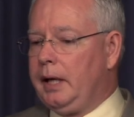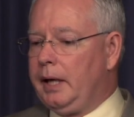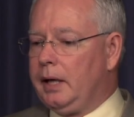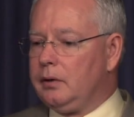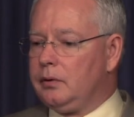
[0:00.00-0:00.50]

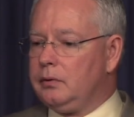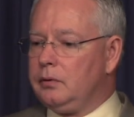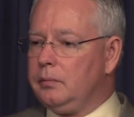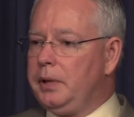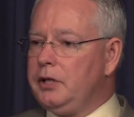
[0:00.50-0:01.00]
And
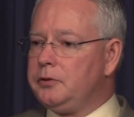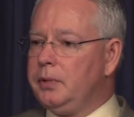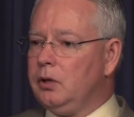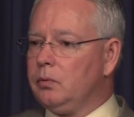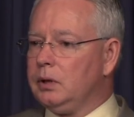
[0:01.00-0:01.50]
the
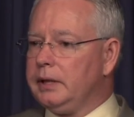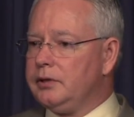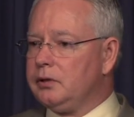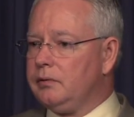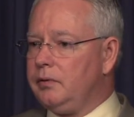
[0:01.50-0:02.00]
piecemeal
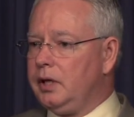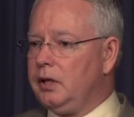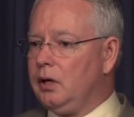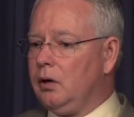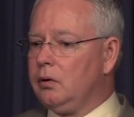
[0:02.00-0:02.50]
release of
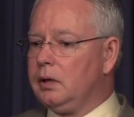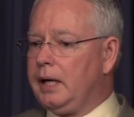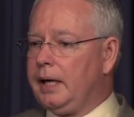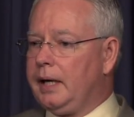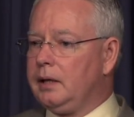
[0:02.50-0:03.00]
video
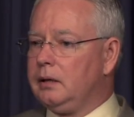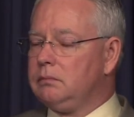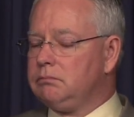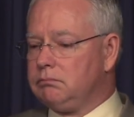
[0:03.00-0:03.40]
can